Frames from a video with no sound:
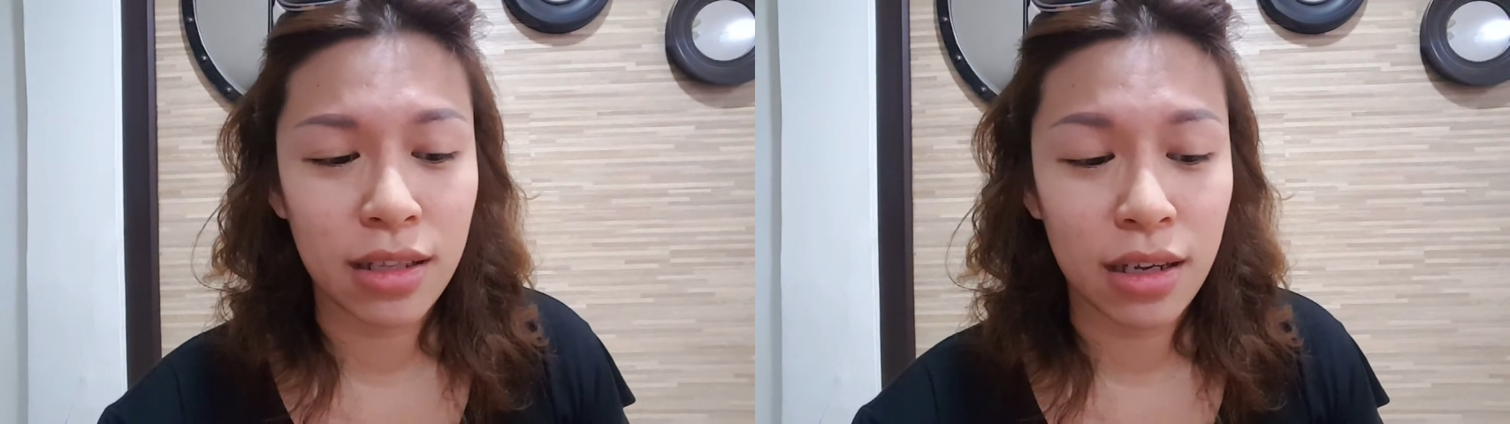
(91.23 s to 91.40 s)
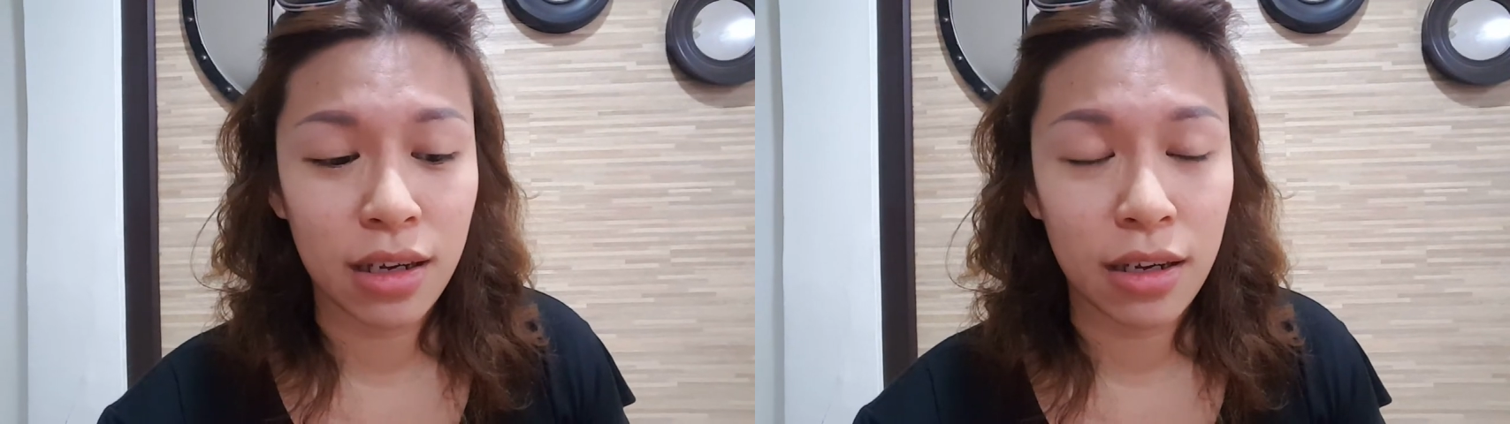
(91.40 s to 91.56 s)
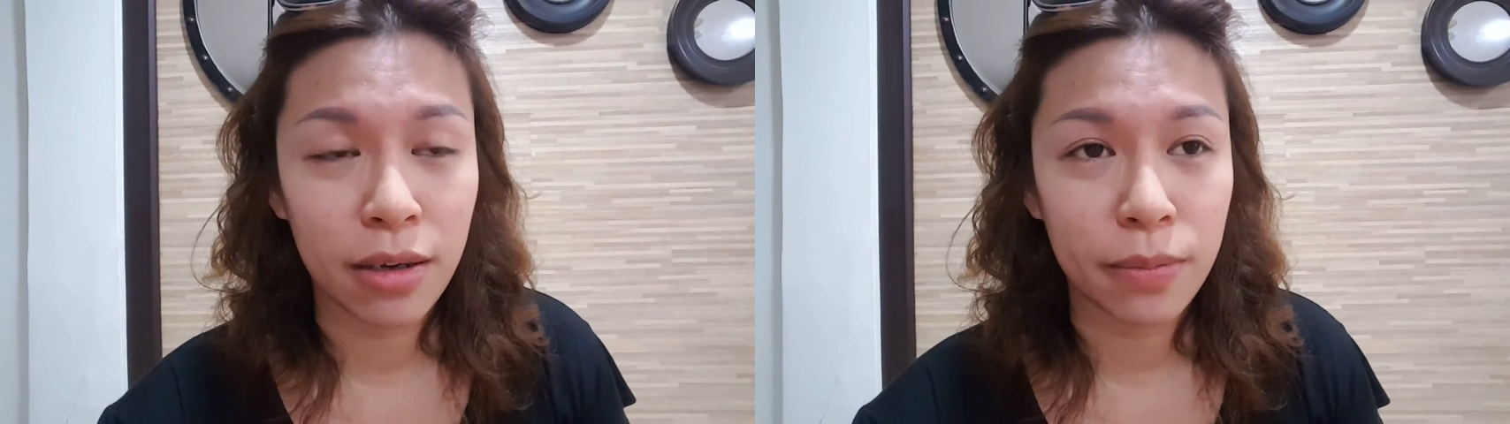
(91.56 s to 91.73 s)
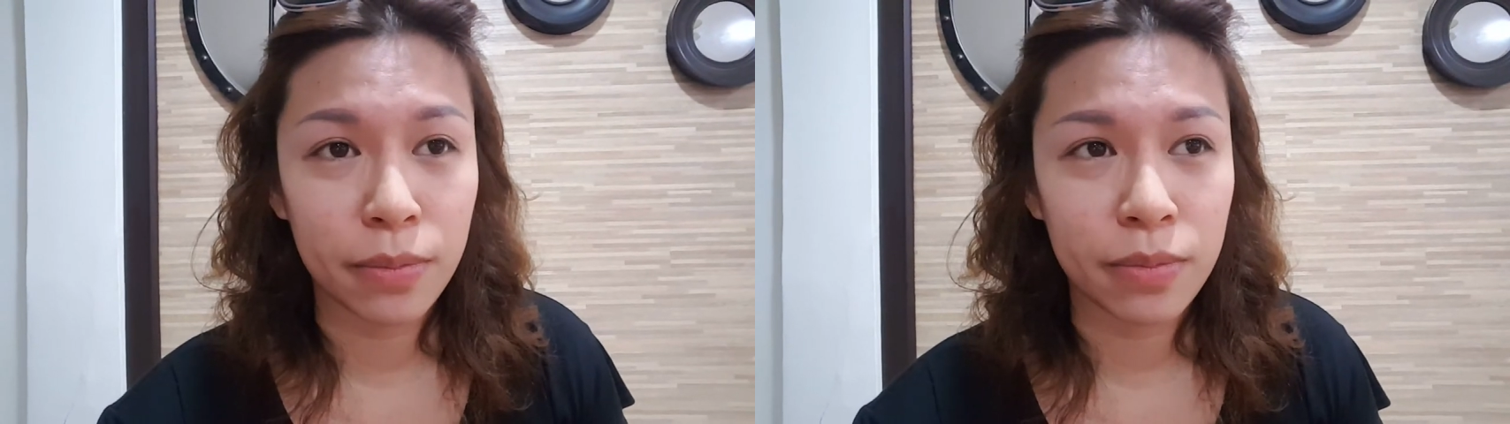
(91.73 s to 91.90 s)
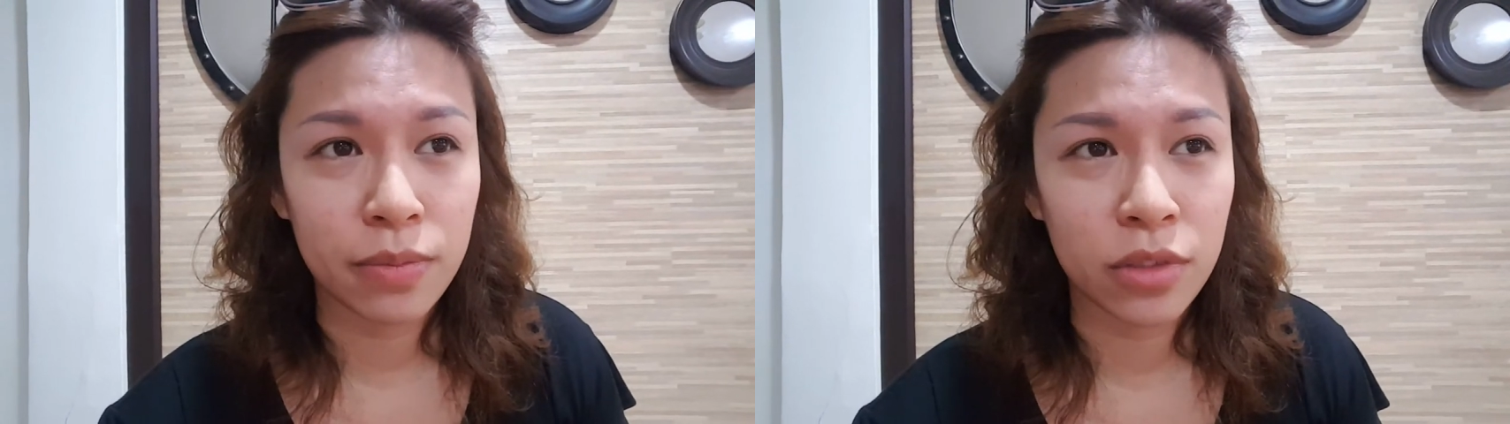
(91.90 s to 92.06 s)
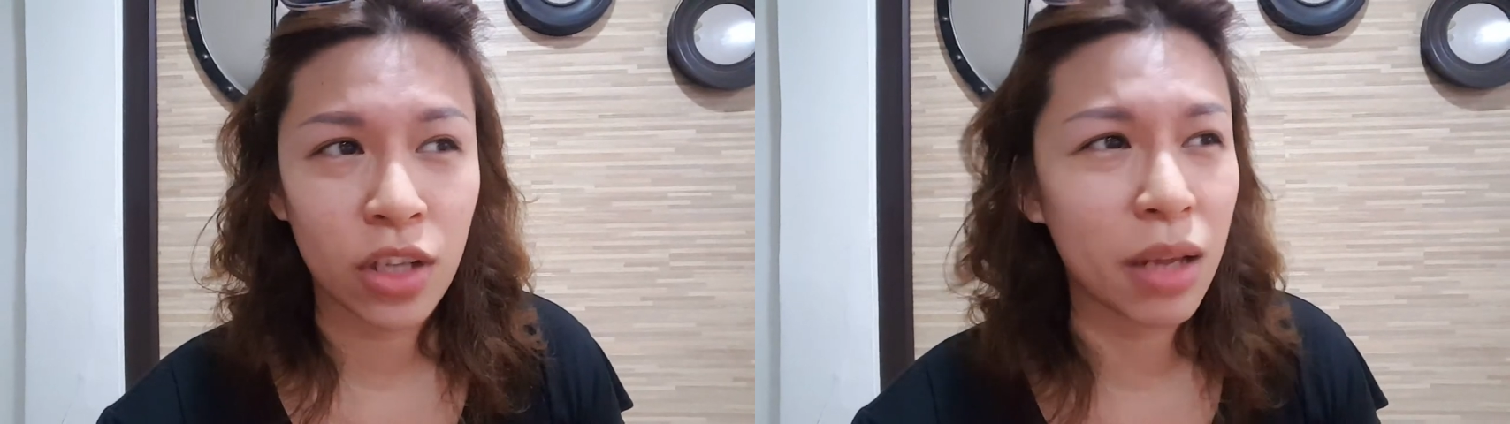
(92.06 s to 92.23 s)

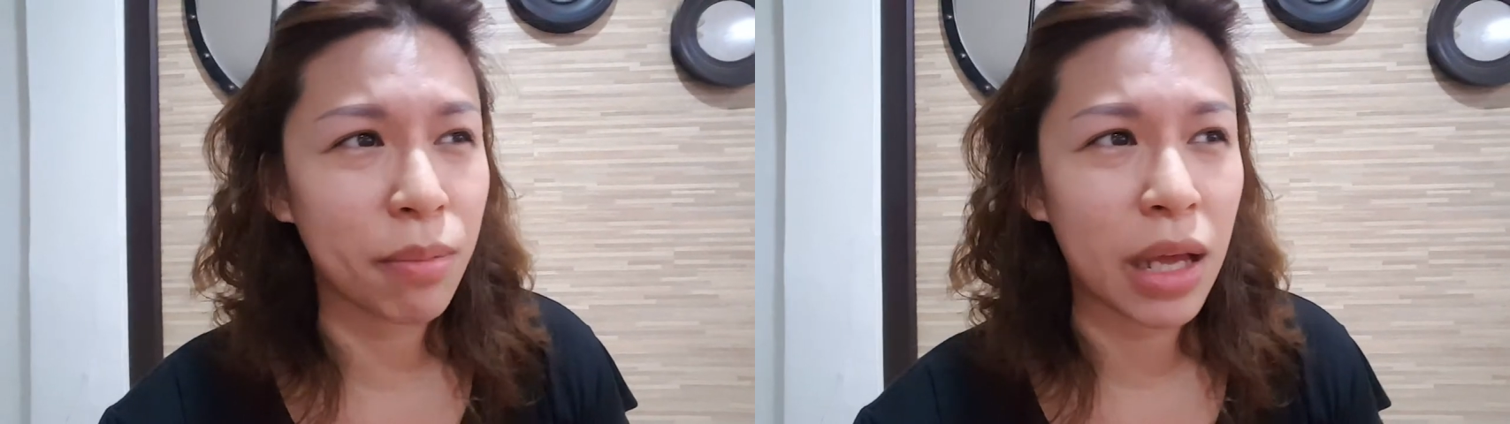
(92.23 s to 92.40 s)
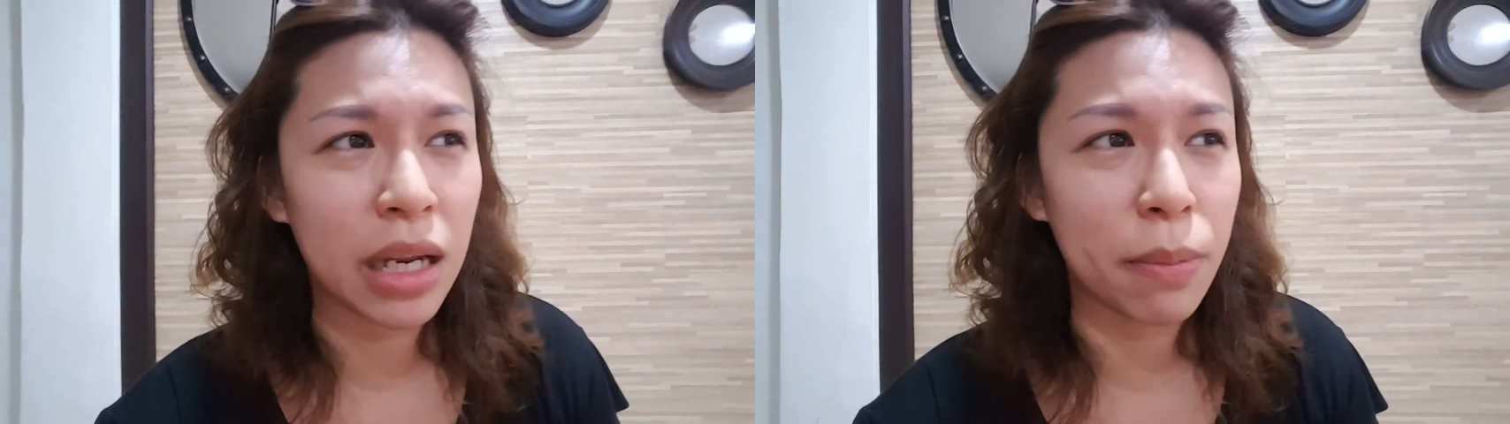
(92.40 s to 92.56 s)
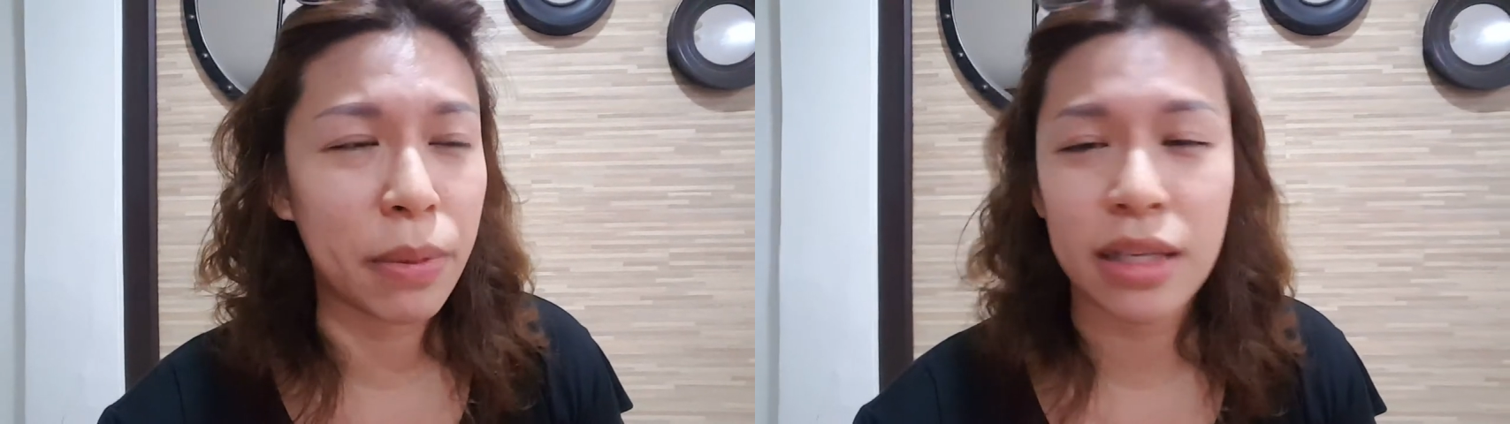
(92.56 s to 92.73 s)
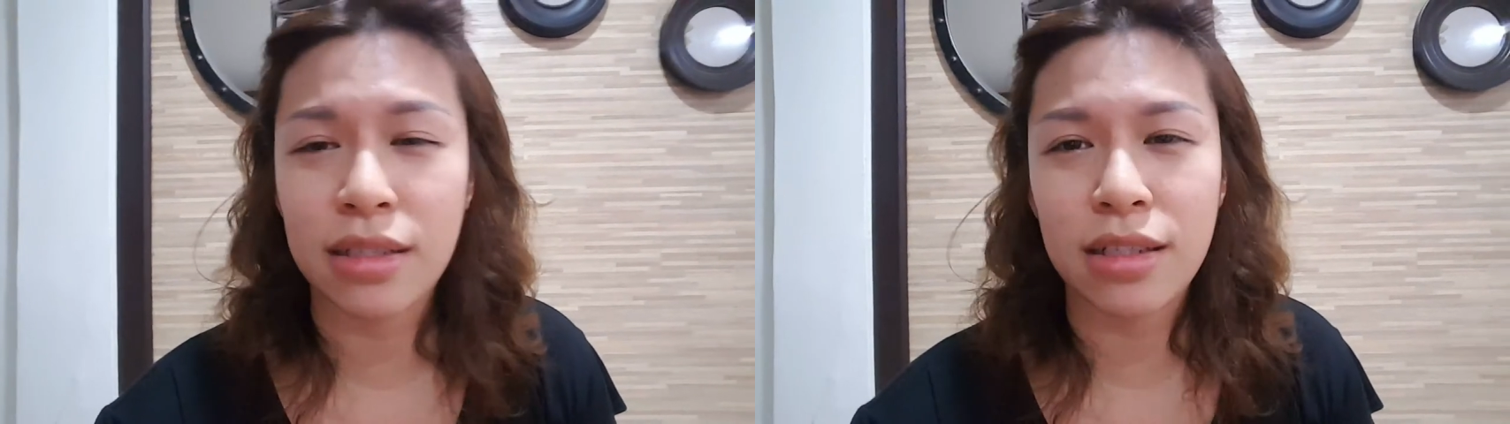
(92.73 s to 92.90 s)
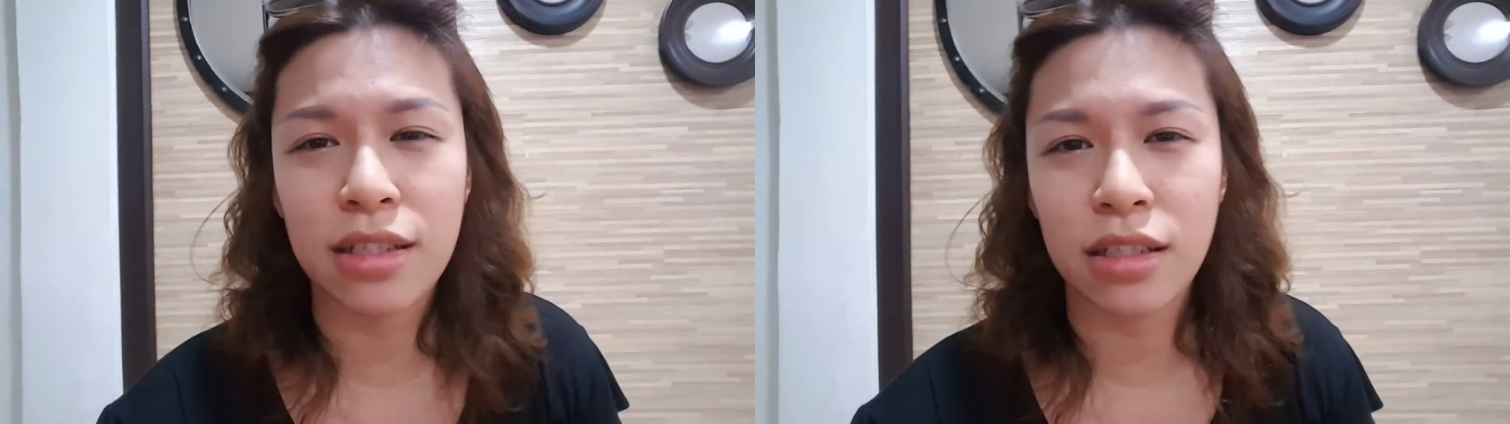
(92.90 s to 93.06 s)
not many places